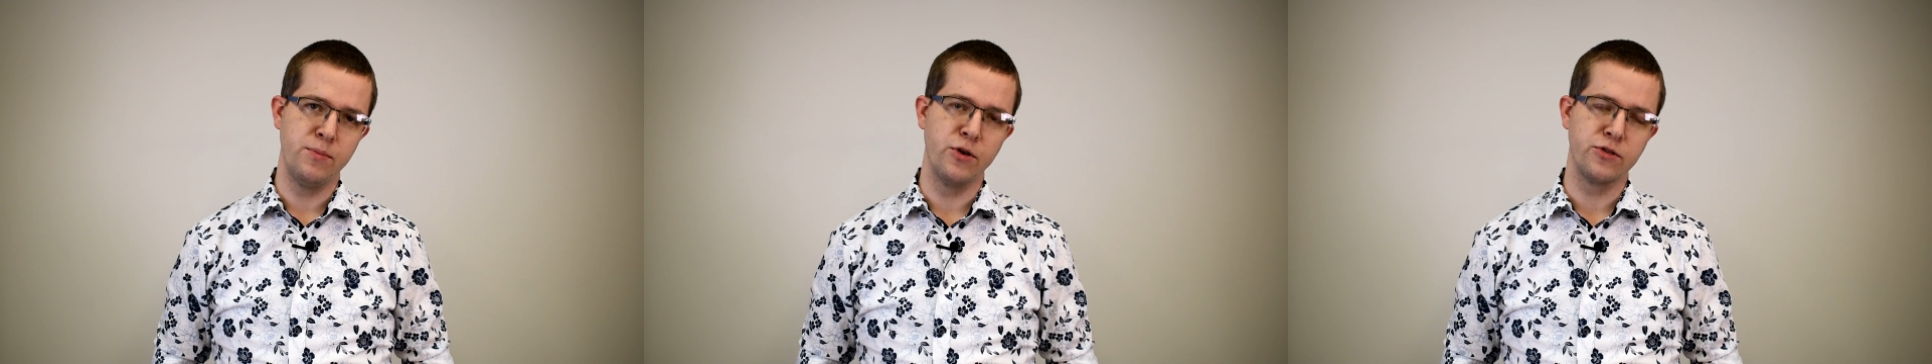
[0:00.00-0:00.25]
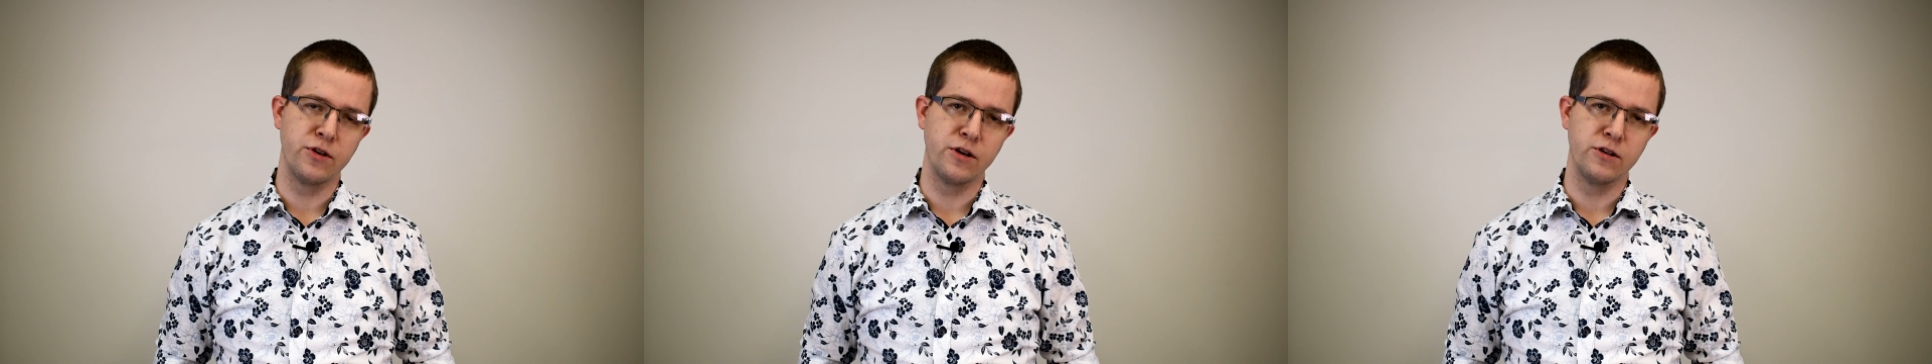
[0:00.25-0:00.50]

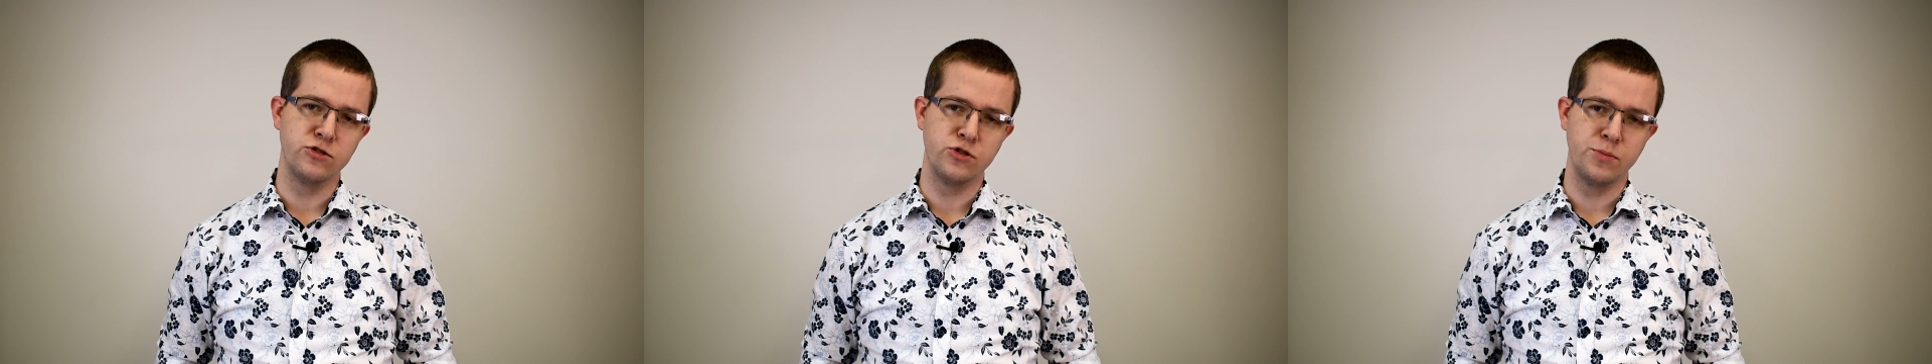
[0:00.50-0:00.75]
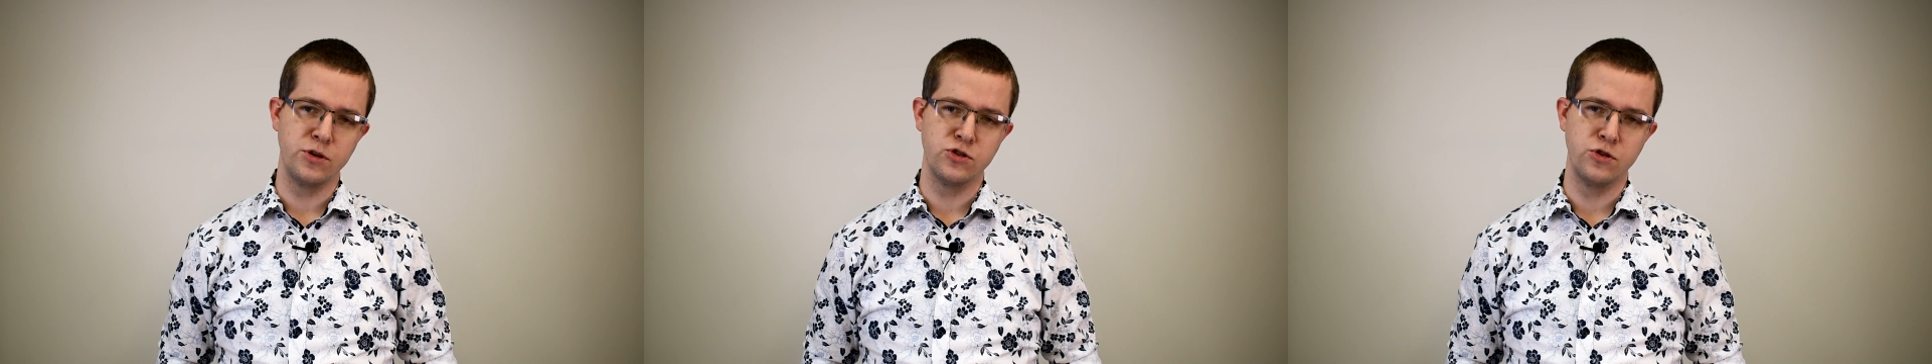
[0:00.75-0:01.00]
both can
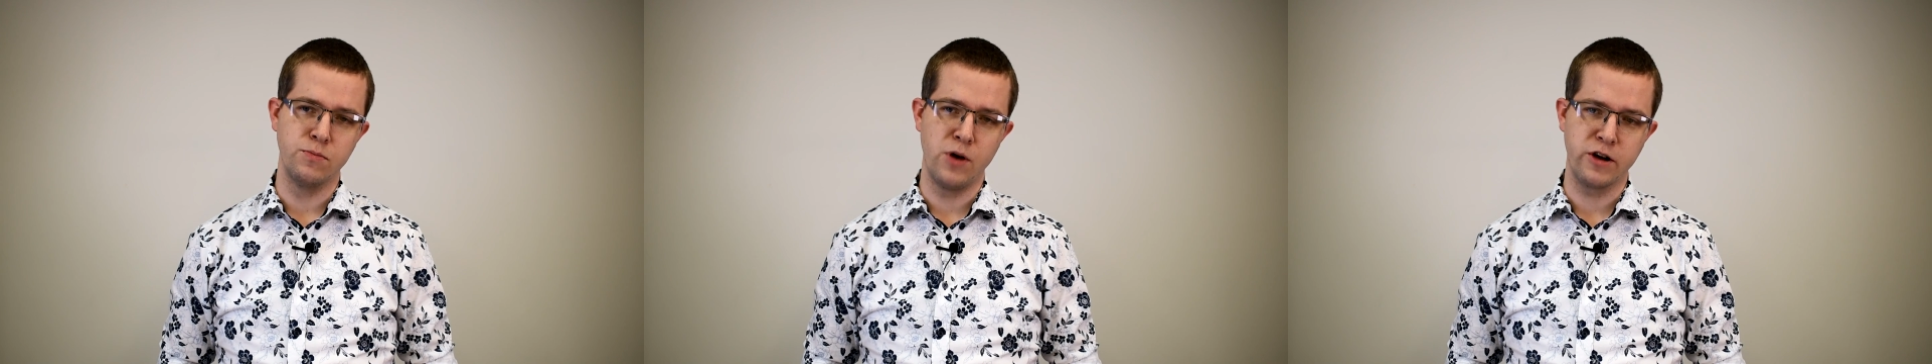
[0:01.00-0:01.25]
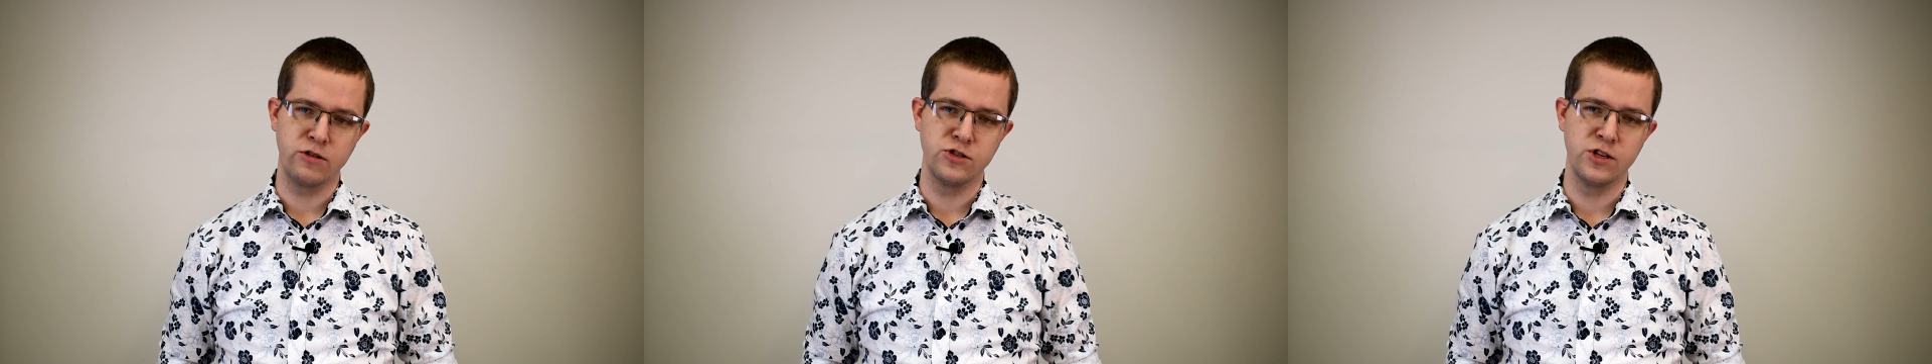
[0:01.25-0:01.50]
contribute to
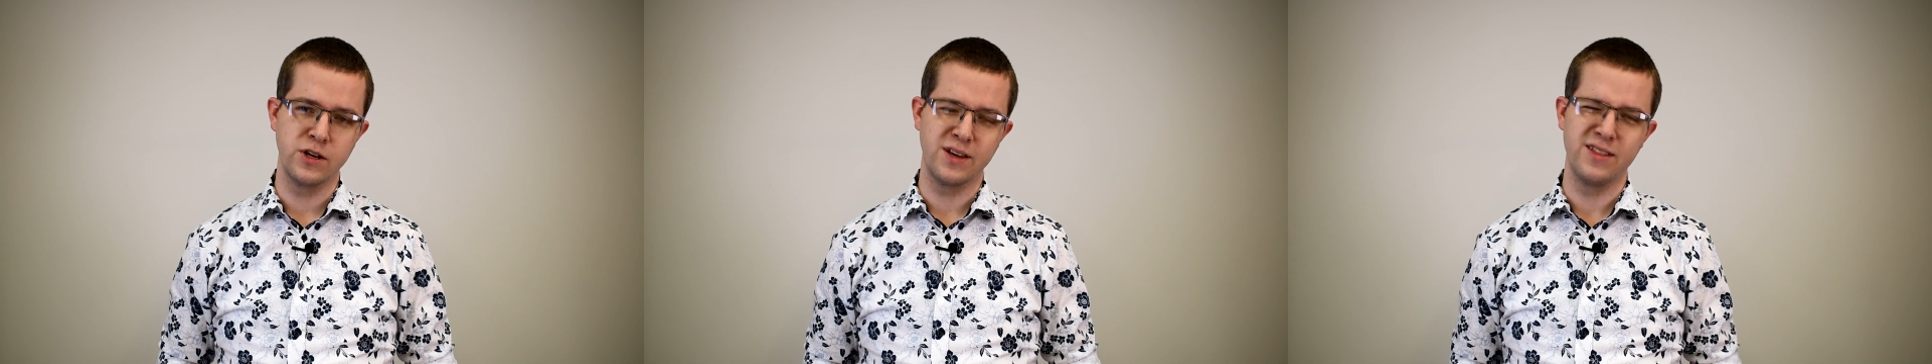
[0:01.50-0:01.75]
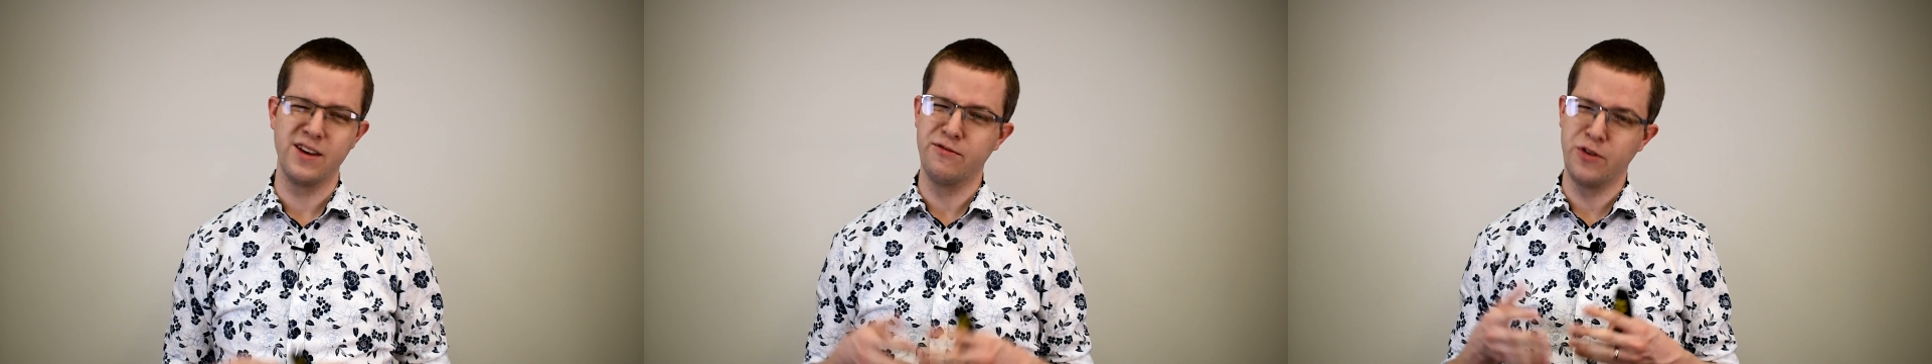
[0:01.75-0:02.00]

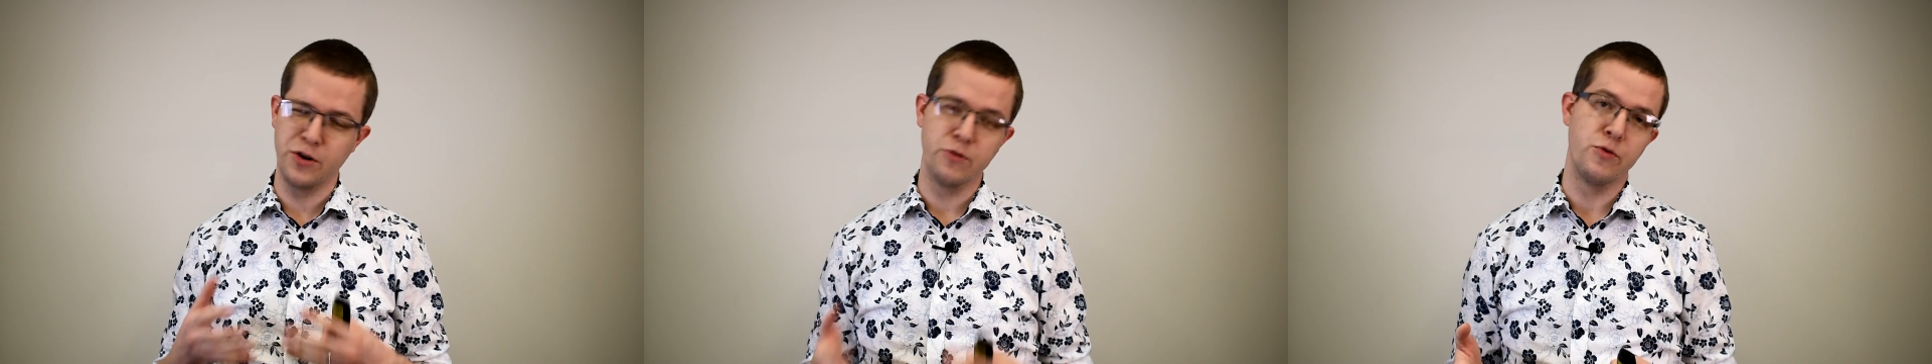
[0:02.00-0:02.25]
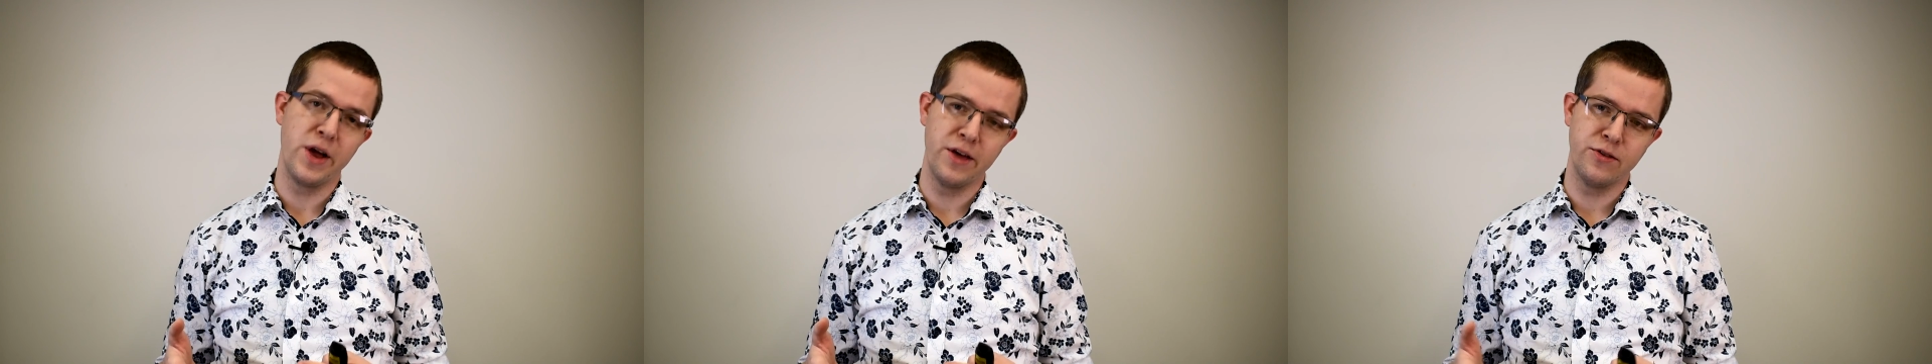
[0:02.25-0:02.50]
microcytic. They're very
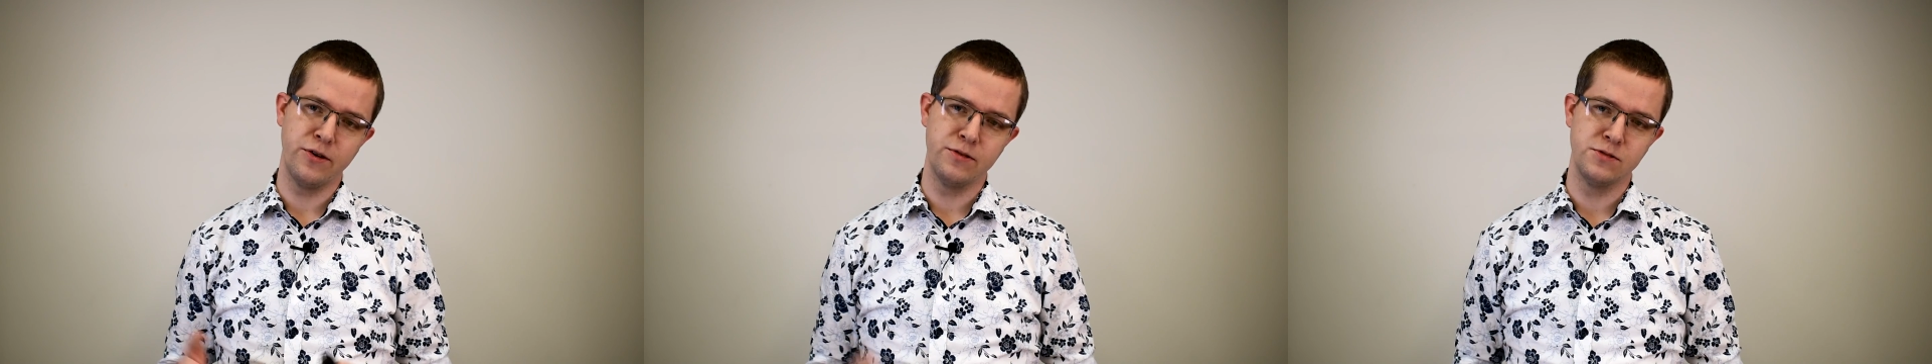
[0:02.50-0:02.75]
rare though.